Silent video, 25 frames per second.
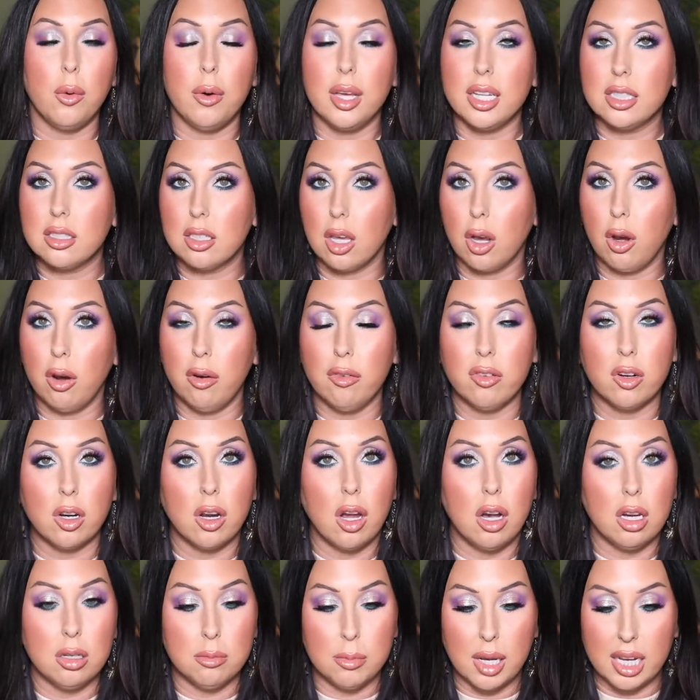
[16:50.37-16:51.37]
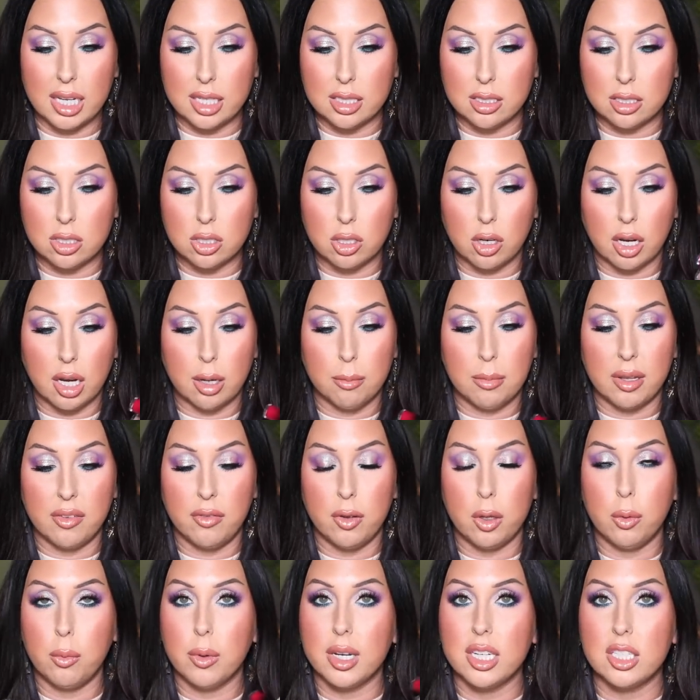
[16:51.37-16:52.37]
It's over on my Instagram if
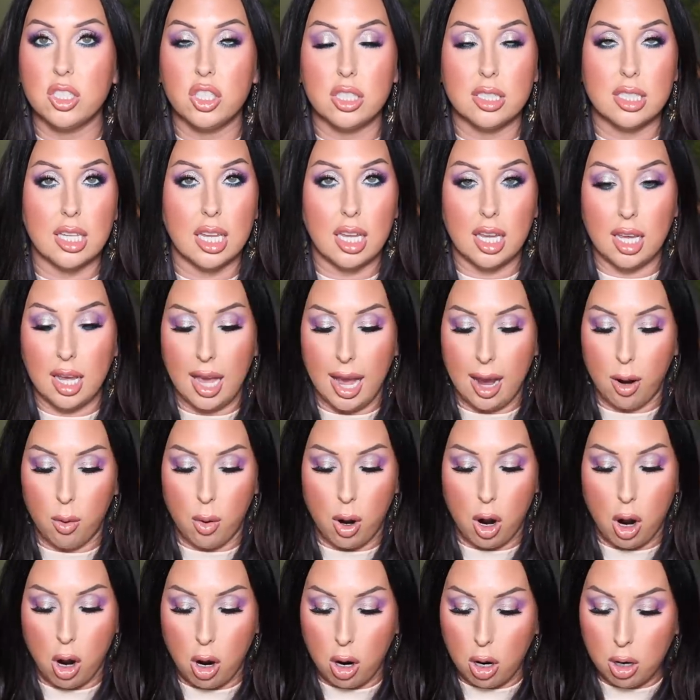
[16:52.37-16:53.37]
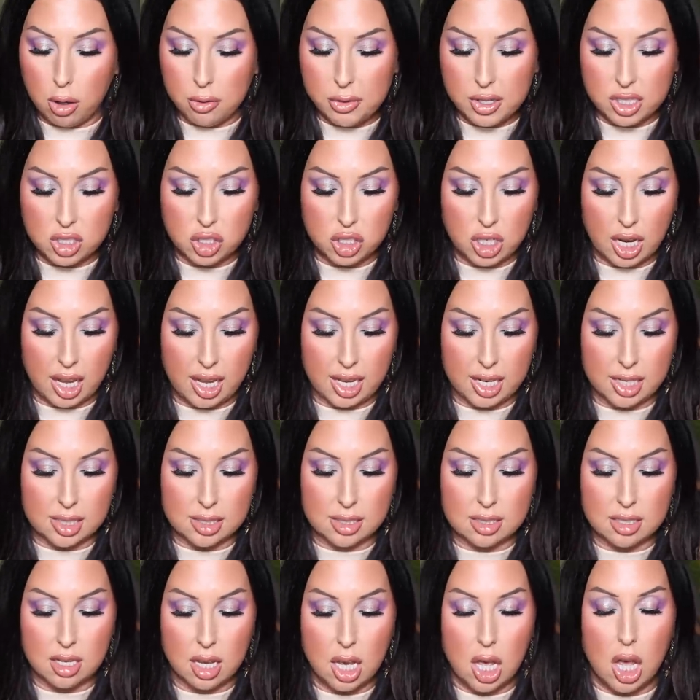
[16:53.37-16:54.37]
you want to see how all the
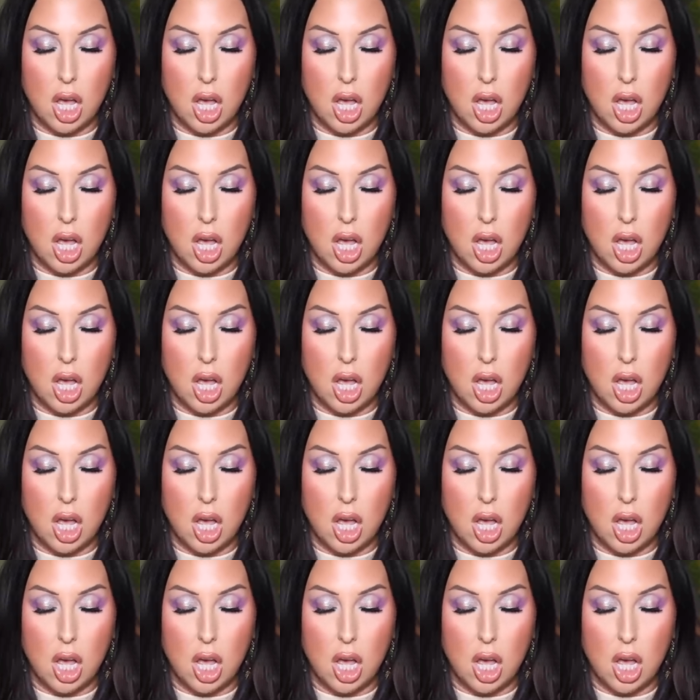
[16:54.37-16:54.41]
shades